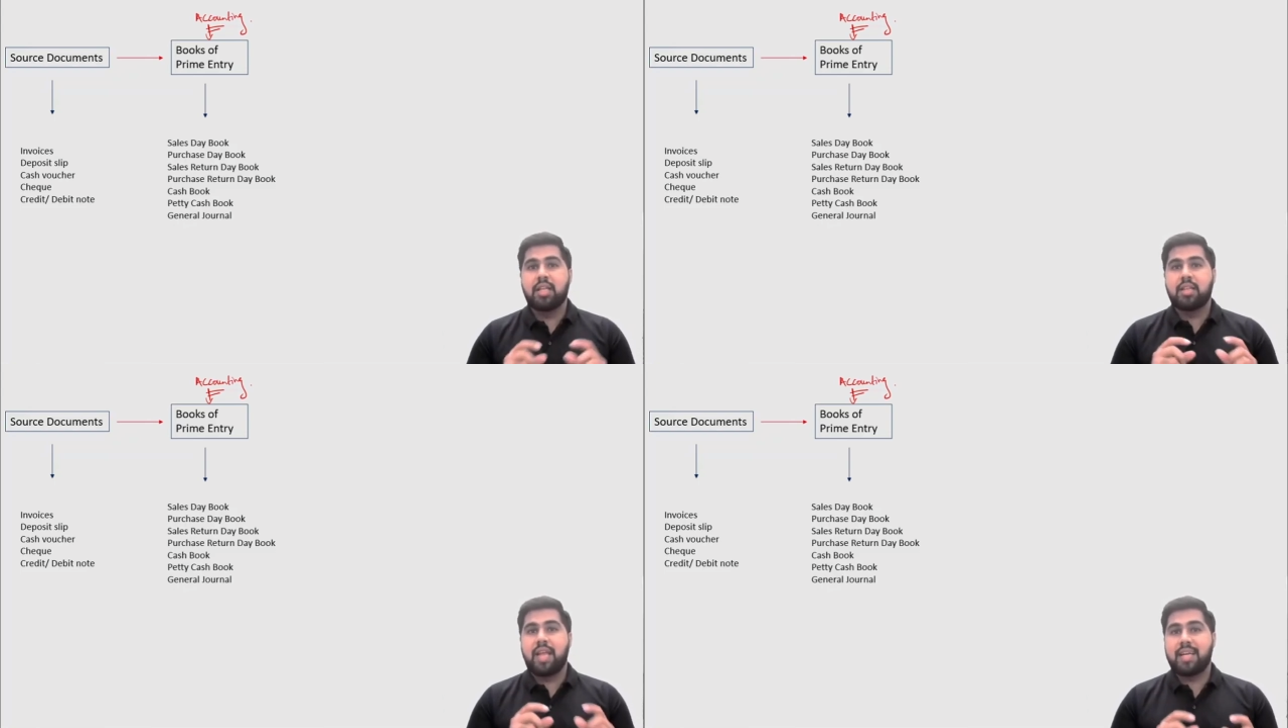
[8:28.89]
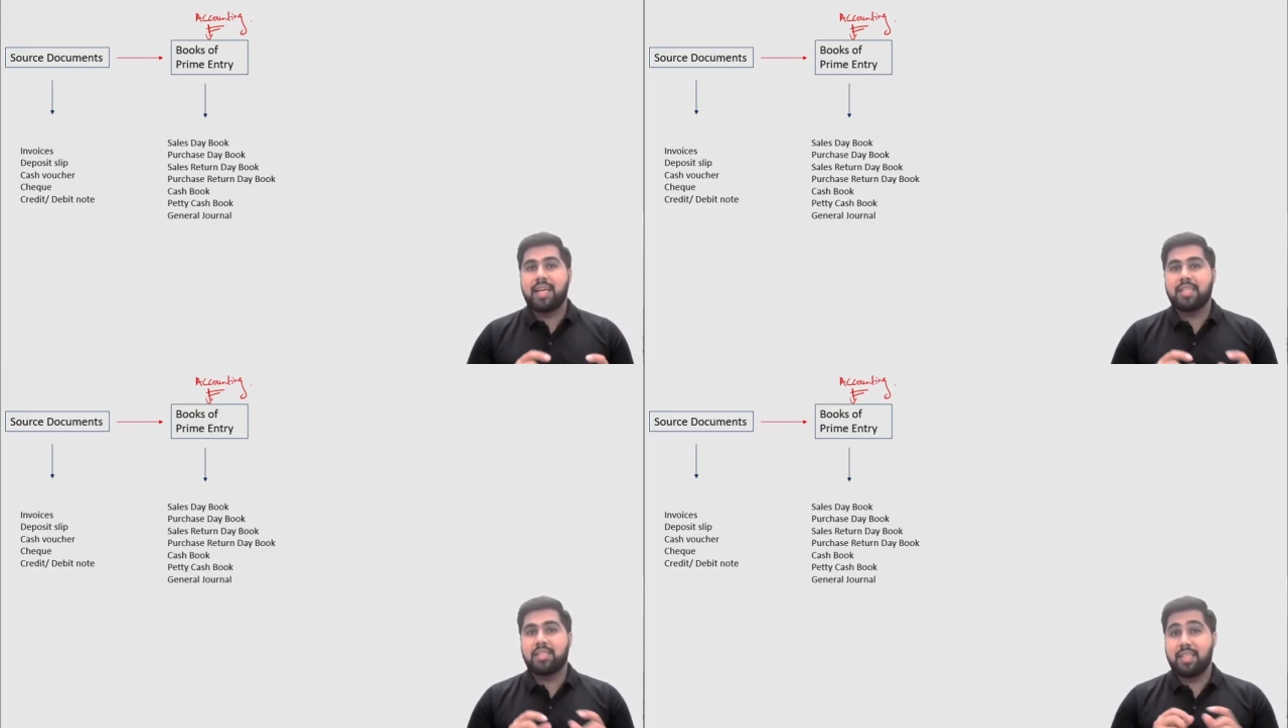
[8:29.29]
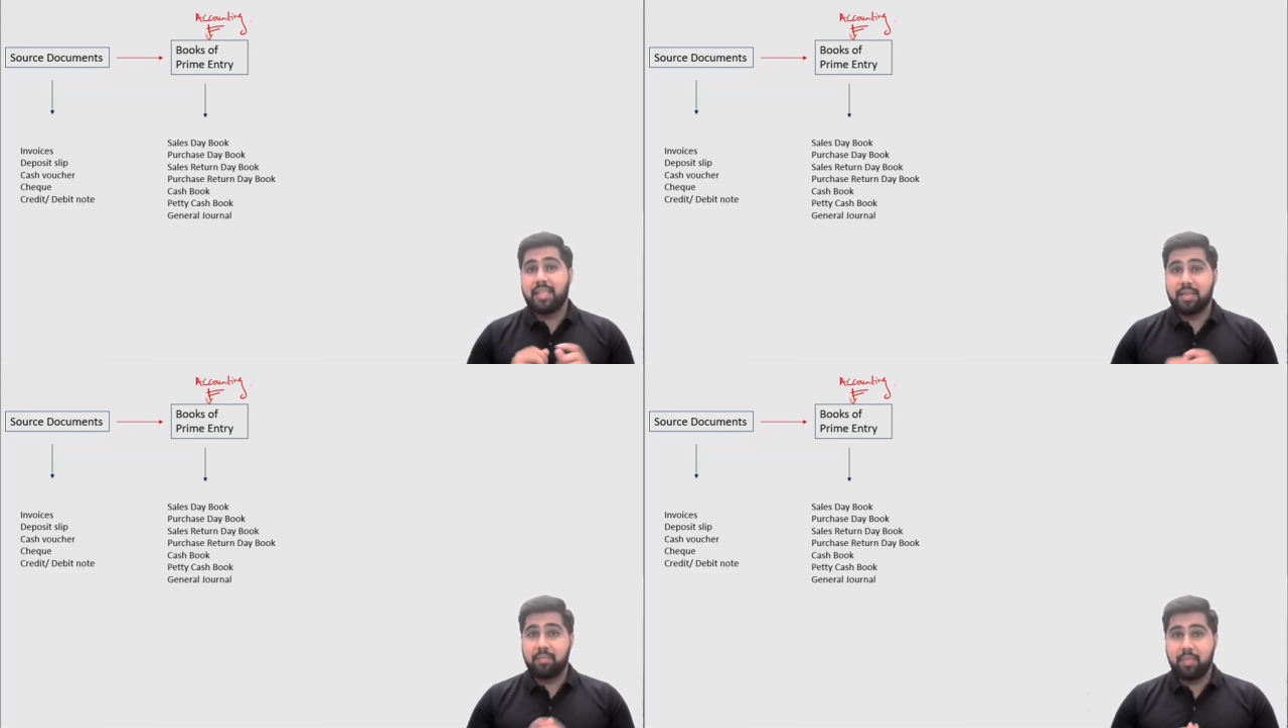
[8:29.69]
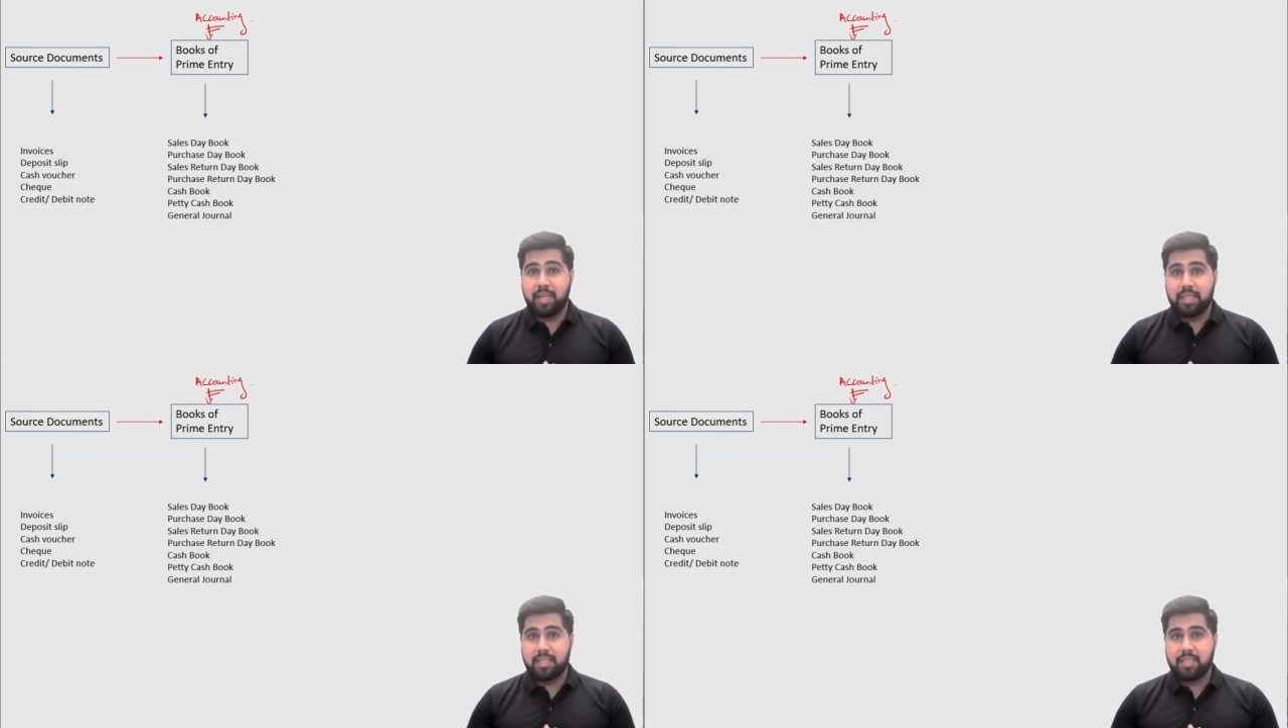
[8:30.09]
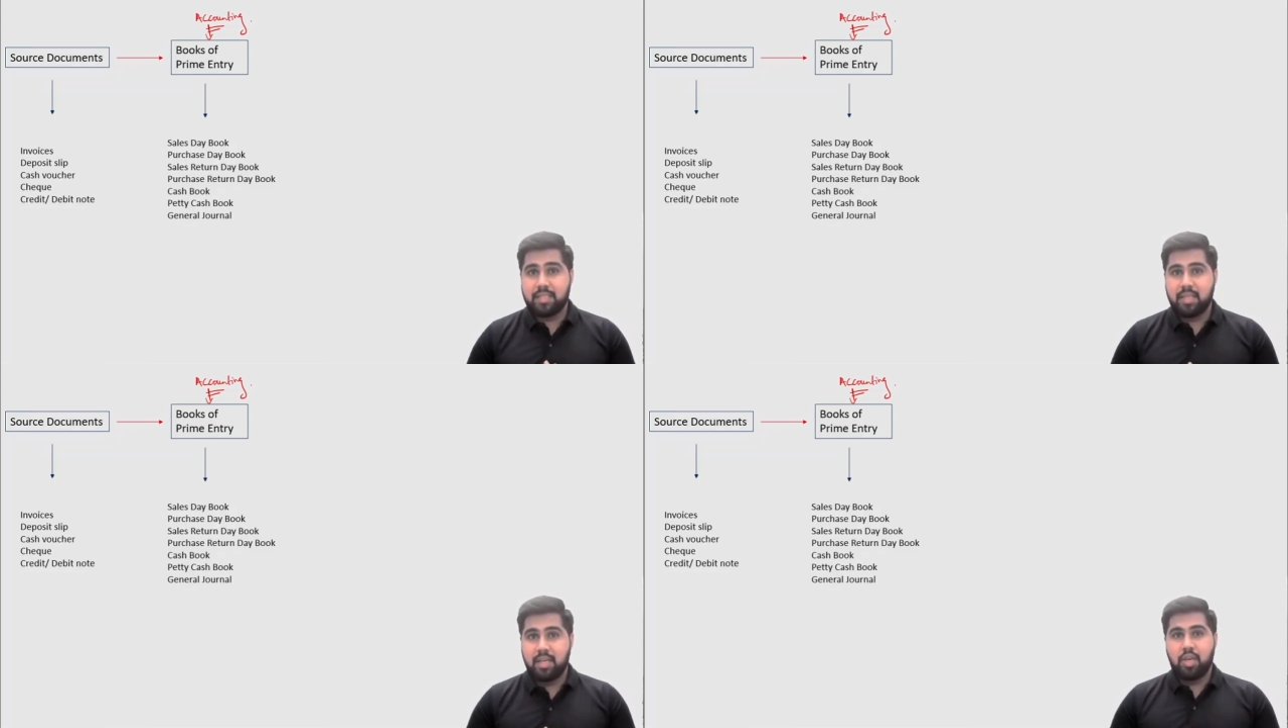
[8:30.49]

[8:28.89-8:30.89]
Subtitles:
that has taken place.